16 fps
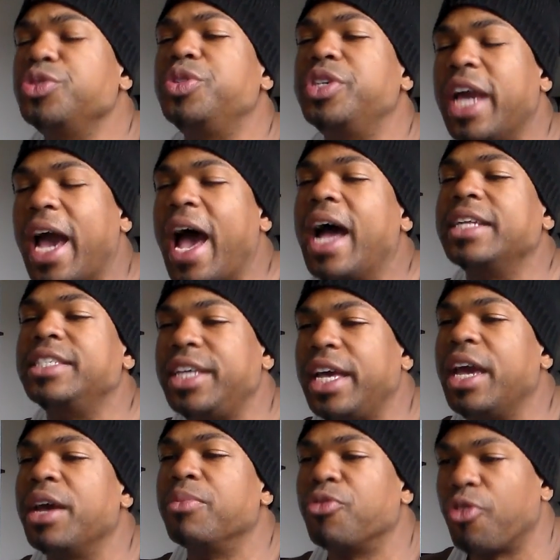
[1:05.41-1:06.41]
You
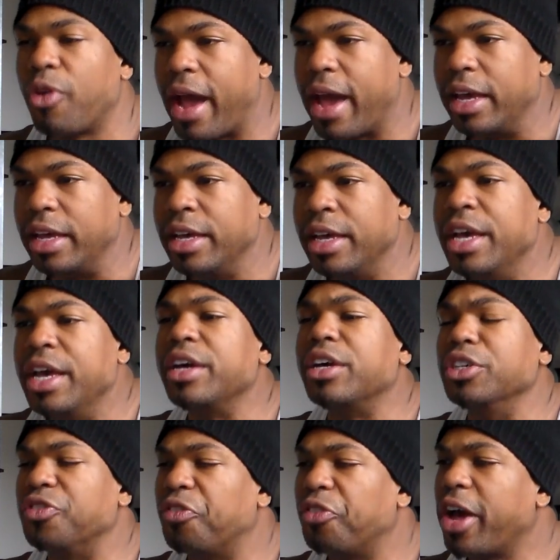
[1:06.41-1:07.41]
goddamn right.
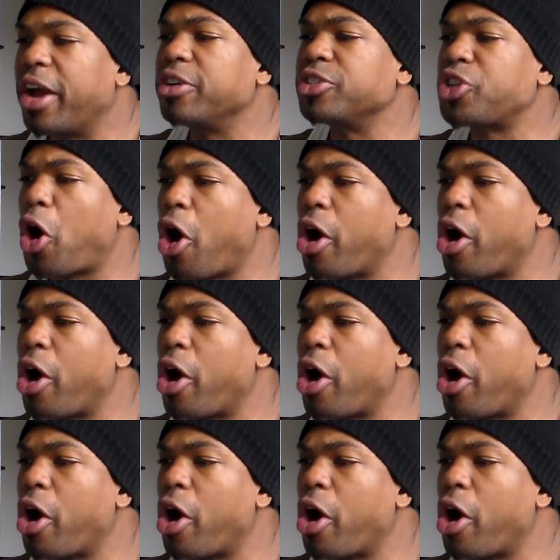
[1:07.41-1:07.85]
Because Flair's